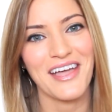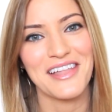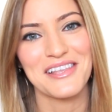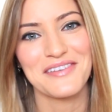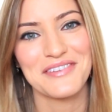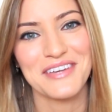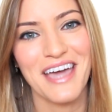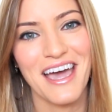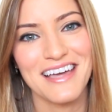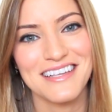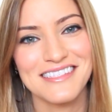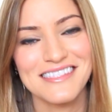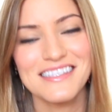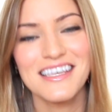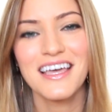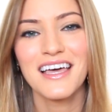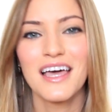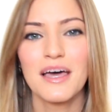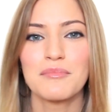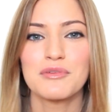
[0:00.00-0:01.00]
I love you guys.
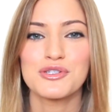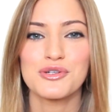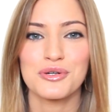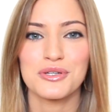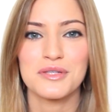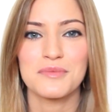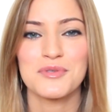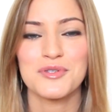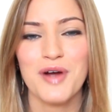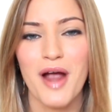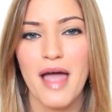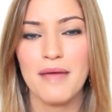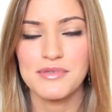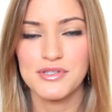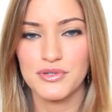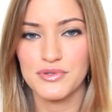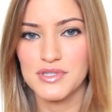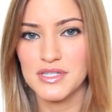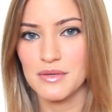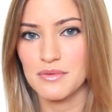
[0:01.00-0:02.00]
Be sure to subscribe
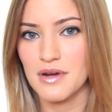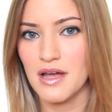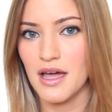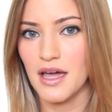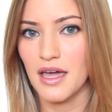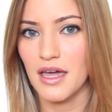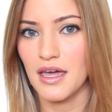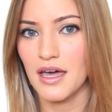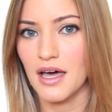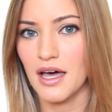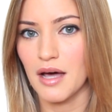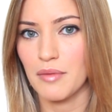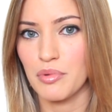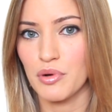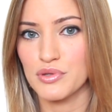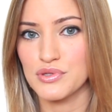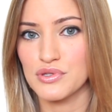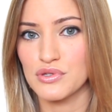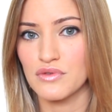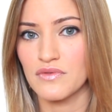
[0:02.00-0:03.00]
so you'll see when I uh,
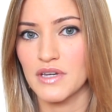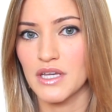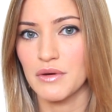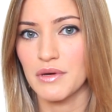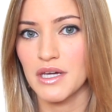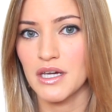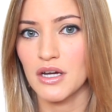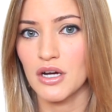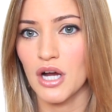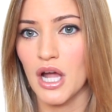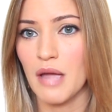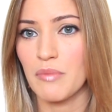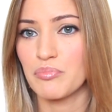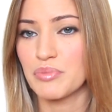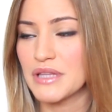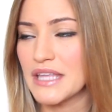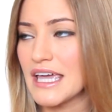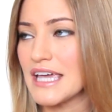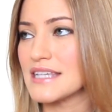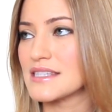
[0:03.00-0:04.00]
post a new video here.
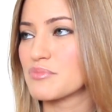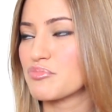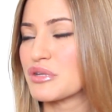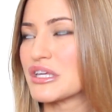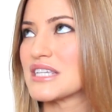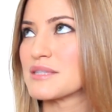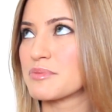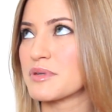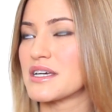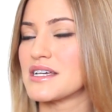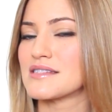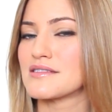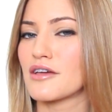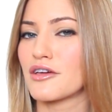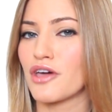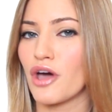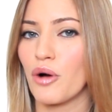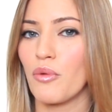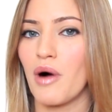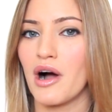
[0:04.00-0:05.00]
And please, please, please
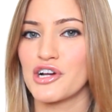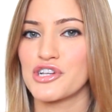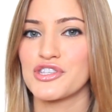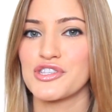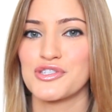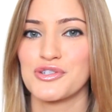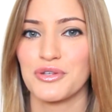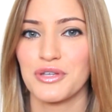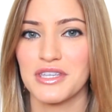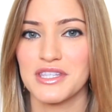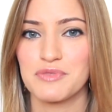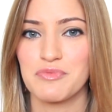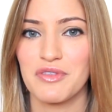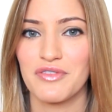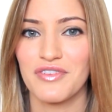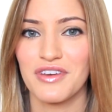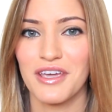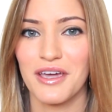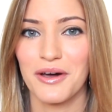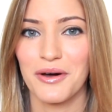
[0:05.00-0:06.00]
go watch this Julian
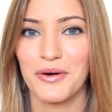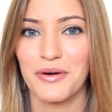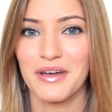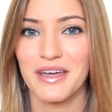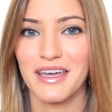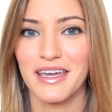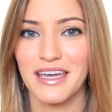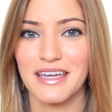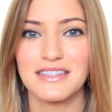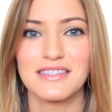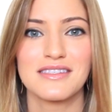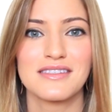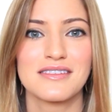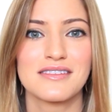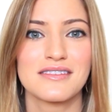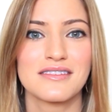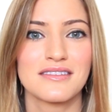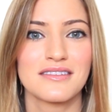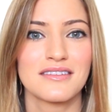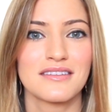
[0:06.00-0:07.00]
Smith video.
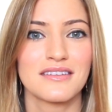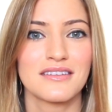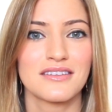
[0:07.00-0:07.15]
It's